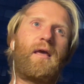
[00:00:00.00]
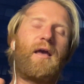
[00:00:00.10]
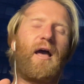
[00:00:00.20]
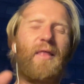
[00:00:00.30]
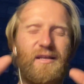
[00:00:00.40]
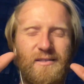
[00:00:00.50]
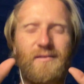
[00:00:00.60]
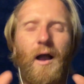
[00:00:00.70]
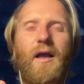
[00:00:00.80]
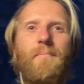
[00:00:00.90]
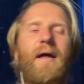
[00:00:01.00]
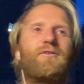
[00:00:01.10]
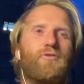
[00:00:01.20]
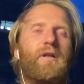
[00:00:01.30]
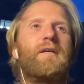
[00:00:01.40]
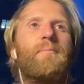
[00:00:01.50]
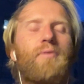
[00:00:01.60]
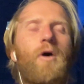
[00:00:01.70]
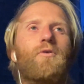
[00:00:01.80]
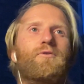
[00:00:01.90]
And that is diametrically
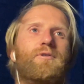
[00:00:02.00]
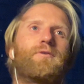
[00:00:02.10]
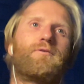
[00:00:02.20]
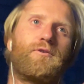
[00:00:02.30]
opposed